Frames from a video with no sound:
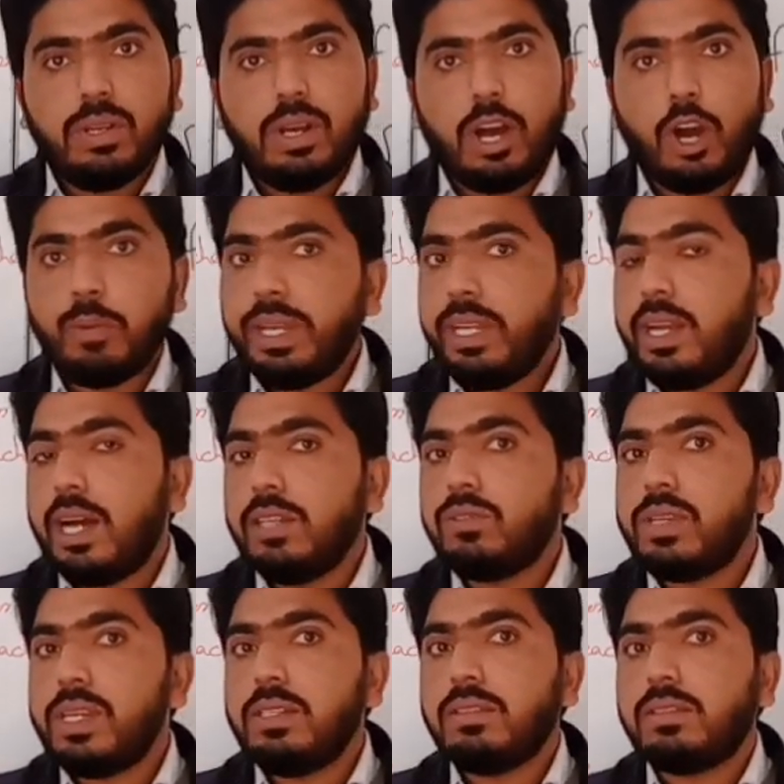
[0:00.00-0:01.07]
How many
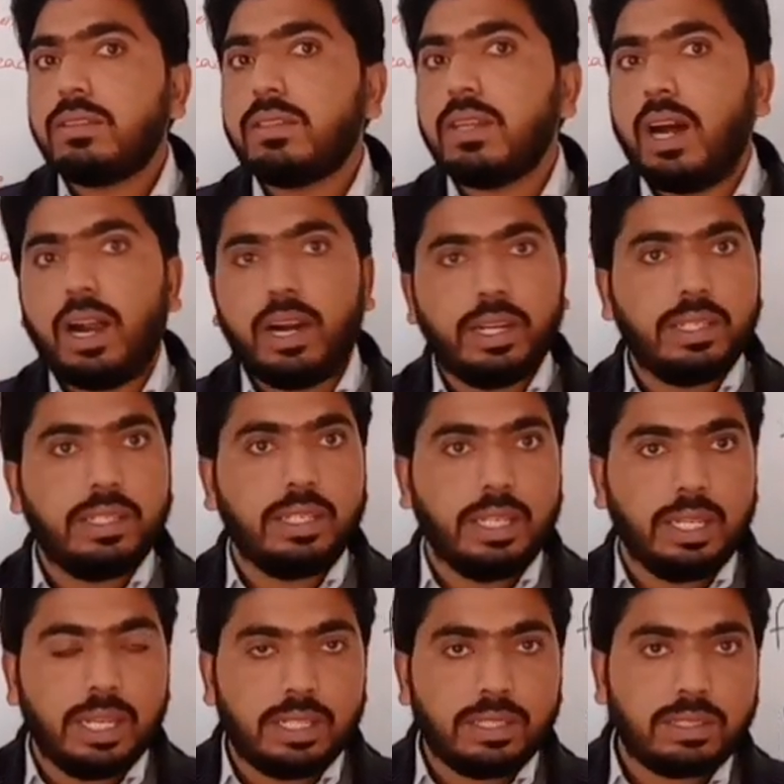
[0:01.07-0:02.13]
consonants are in
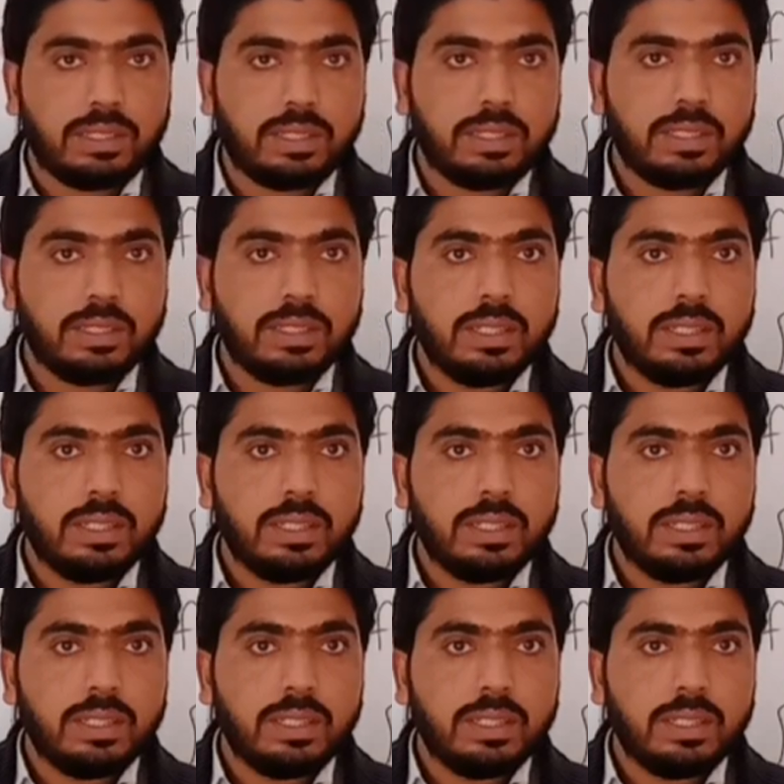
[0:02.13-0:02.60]
English?